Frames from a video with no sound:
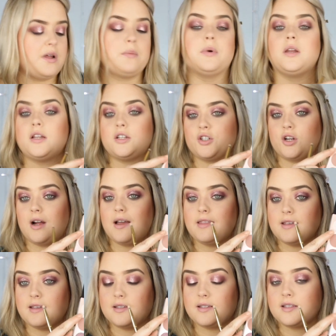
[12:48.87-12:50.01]
I'm going to try
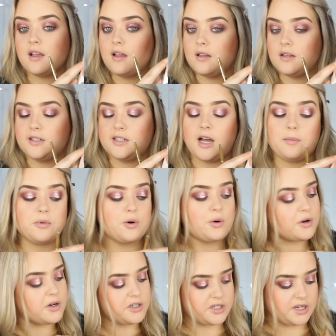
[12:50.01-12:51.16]
this top
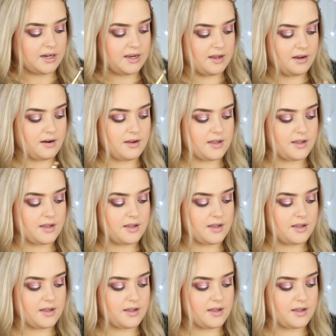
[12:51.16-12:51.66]
corner shade here.